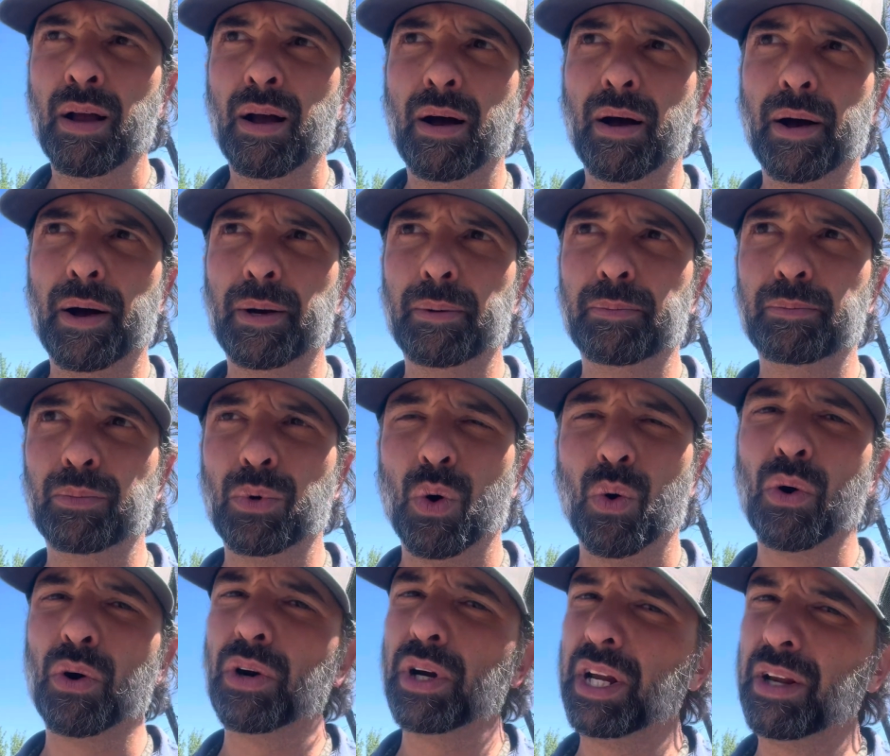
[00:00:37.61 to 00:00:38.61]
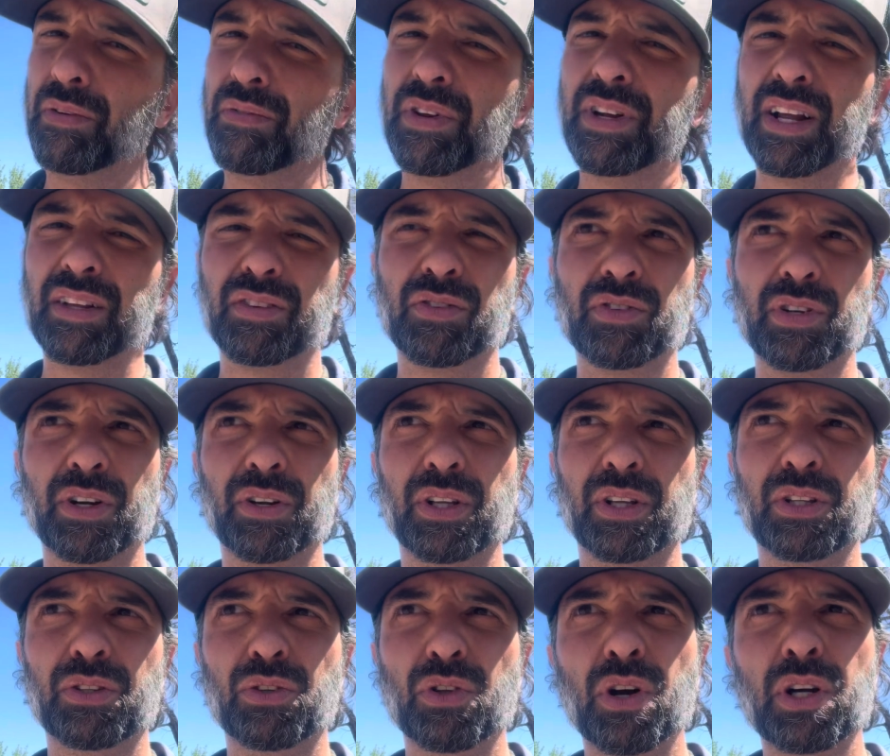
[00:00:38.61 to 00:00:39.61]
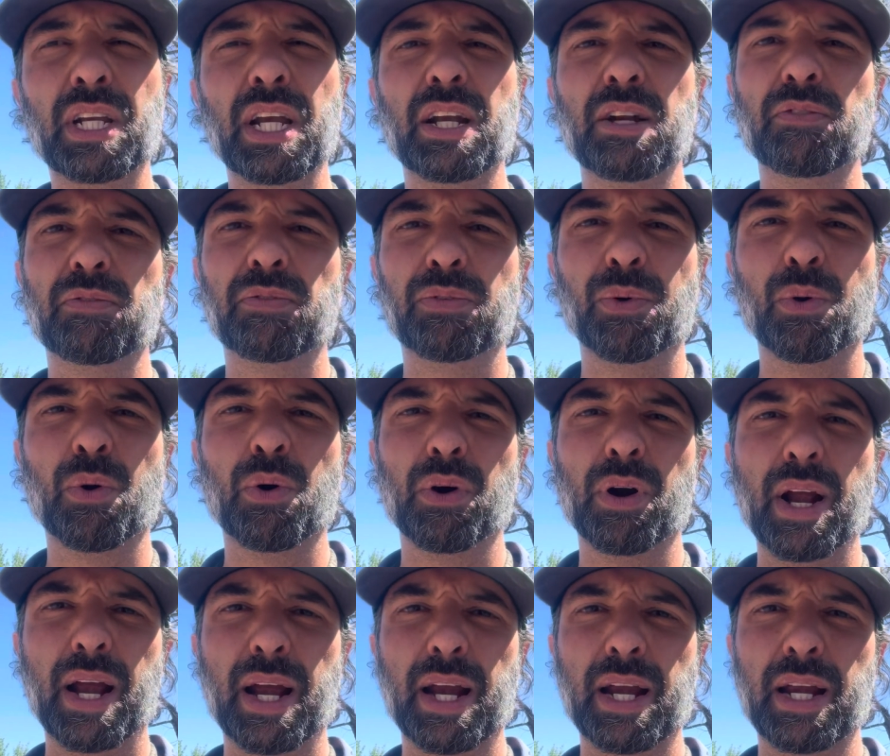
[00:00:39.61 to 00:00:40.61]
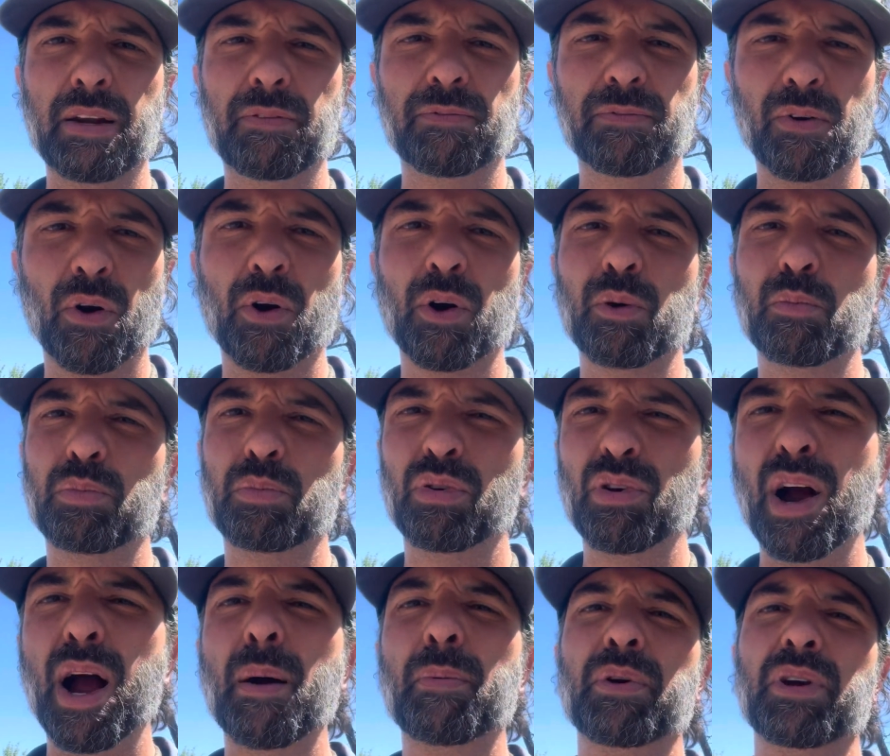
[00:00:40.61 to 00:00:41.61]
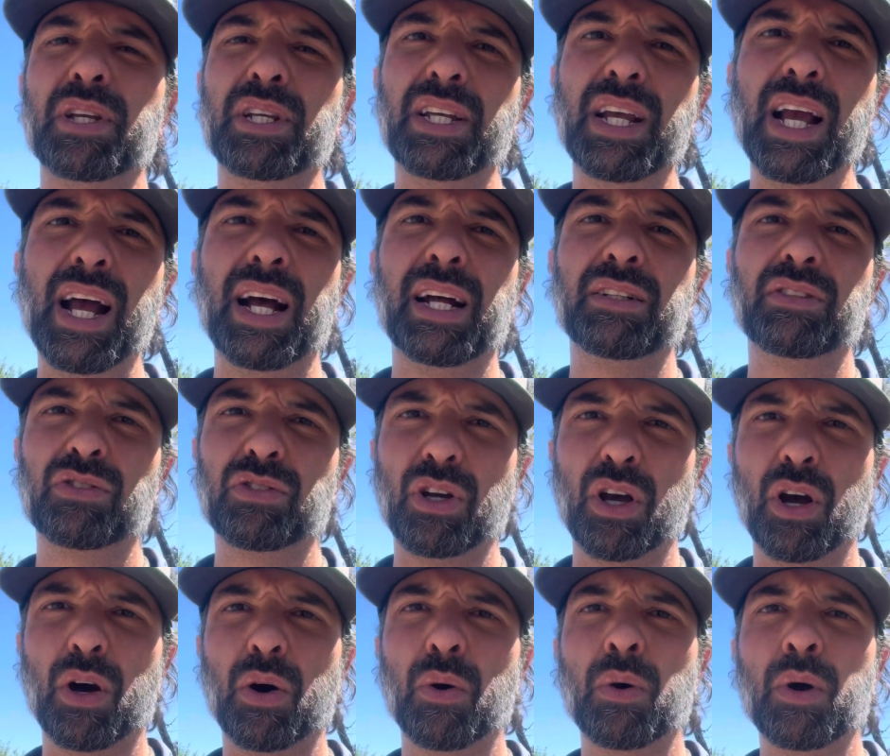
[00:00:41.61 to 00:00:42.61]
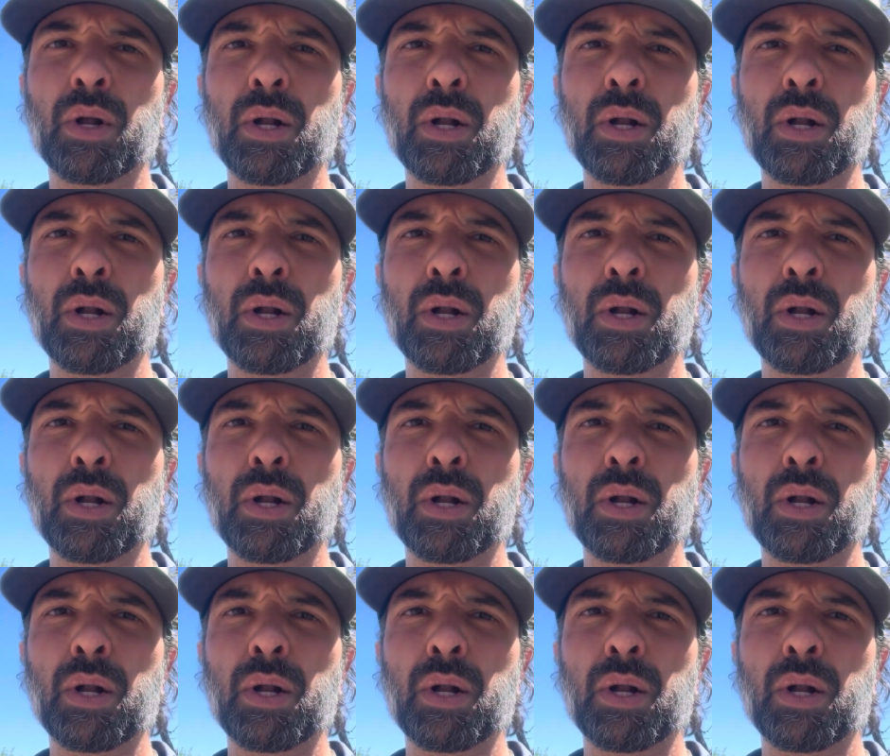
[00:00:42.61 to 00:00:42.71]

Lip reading: or even necessarily looking for a farm property yet. So